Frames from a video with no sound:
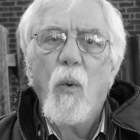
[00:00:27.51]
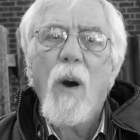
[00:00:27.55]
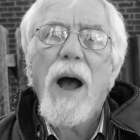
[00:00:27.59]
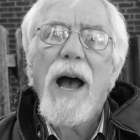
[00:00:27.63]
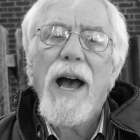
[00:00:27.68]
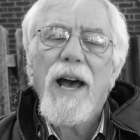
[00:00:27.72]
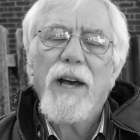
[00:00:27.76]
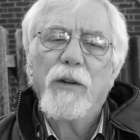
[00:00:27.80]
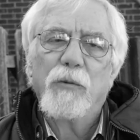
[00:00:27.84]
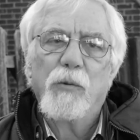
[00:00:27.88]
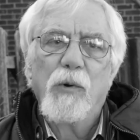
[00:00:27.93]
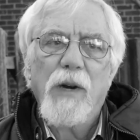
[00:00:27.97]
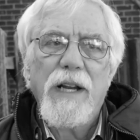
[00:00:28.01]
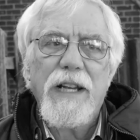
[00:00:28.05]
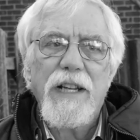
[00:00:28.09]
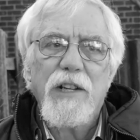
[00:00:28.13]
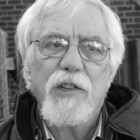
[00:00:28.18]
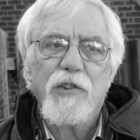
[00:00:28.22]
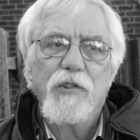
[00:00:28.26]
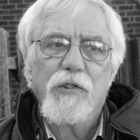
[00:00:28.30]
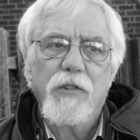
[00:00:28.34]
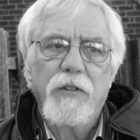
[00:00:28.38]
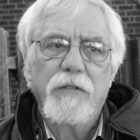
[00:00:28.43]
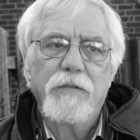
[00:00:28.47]
wide
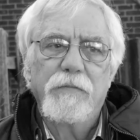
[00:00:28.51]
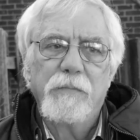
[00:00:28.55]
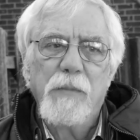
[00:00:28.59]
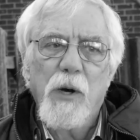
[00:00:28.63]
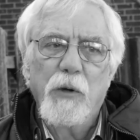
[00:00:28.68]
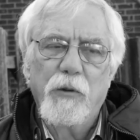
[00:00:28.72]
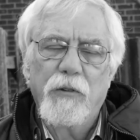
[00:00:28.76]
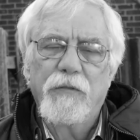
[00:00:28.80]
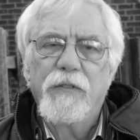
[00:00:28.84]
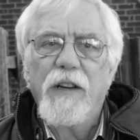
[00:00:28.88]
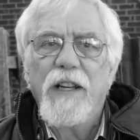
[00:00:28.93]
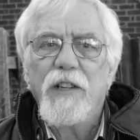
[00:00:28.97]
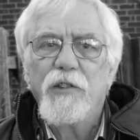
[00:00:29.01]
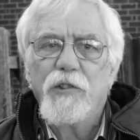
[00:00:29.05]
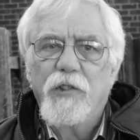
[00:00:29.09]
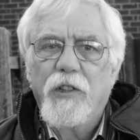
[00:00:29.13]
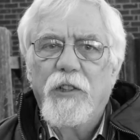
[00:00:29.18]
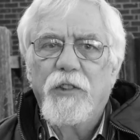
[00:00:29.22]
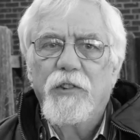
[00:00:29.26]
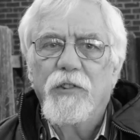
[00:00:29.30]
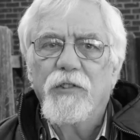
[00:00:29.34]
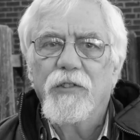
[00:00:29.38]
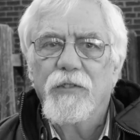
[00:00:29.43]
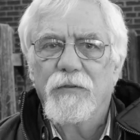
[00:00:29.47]
range of
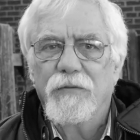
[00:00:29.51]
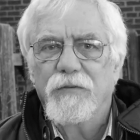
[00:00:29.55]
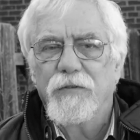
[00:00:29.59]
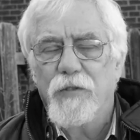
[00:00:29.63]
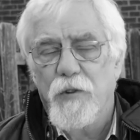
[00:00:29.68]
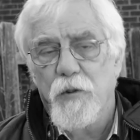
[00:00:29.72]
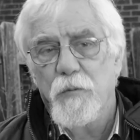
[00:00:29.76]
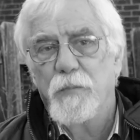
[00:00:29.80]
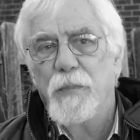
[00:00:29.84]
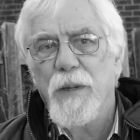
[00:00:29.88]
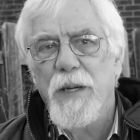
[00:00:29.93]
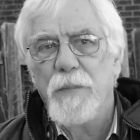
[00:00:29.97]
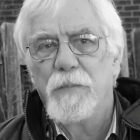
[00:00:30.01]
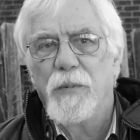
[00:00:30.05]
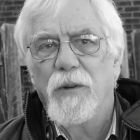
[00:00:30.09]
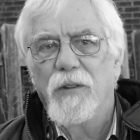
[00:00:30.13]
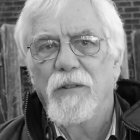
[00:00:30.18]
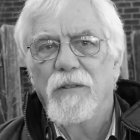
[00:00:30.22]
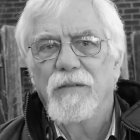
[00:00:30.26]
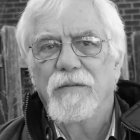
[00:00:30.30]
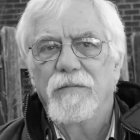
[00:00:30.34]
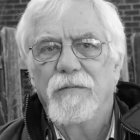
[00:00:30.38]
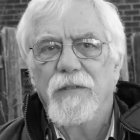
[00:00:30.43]
motivations for the people